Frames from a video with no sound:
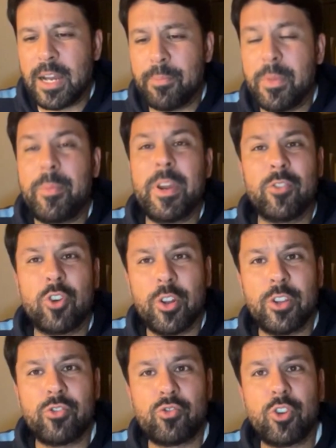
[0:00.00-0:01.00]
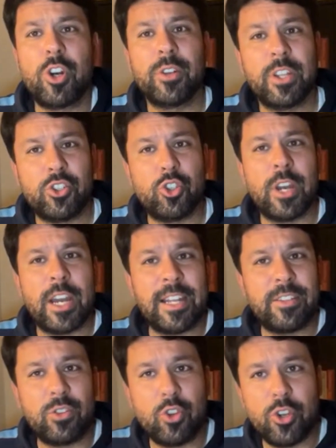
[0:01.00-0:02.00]
And maybe I've got this wrong. Had you
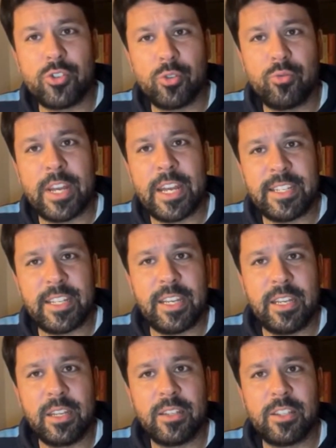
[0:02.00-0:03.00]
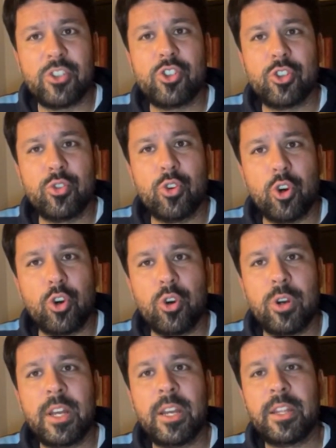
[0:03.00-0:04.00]
had news already? Did you know
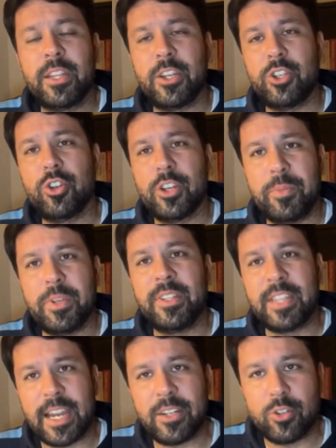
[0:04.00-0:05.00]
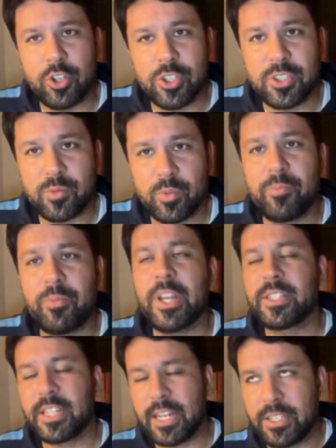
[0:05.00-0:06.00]
that you had been diagnosed with
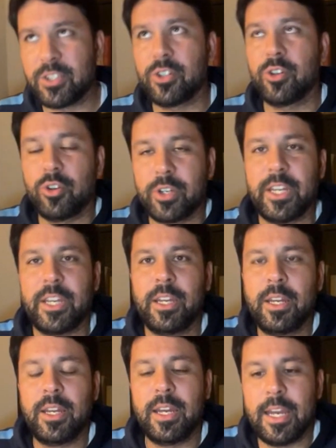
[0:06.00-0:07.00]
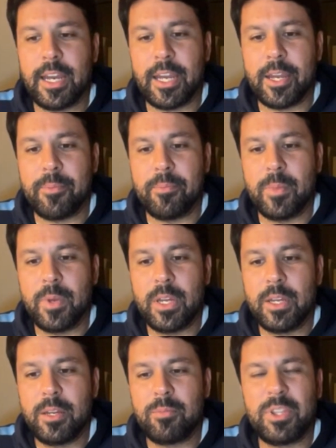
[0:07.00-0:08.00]
breast cancer? Okay.
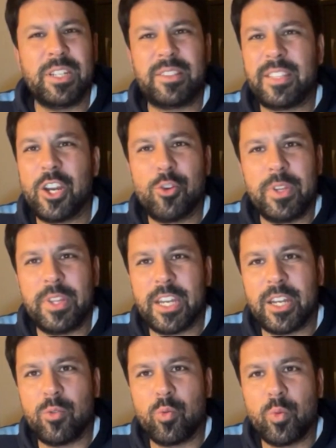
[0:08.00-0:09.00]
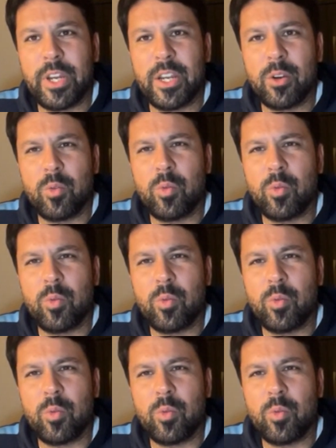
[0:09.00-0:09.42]
Please tell me then where